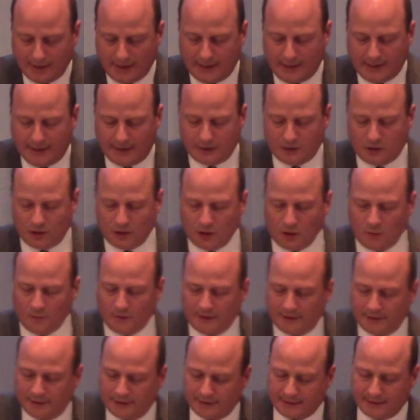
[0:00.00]
And
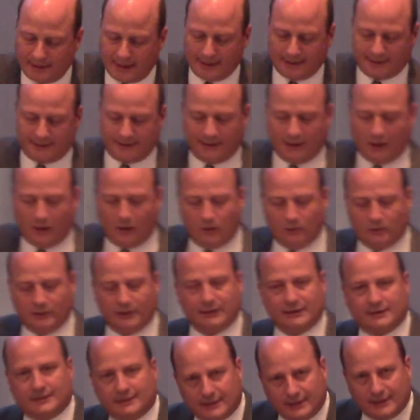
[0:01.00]
humans, as the
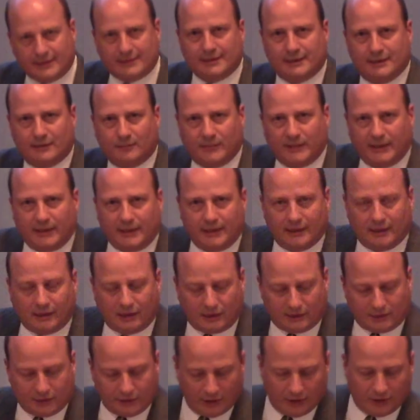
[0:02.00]
only sentient being
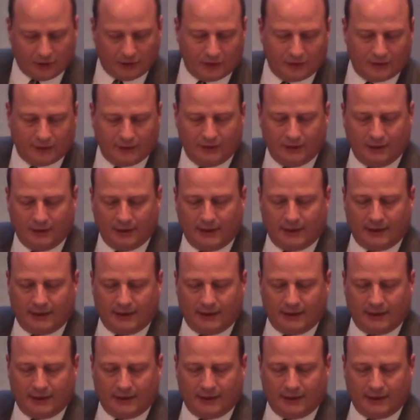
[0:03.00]
on earth,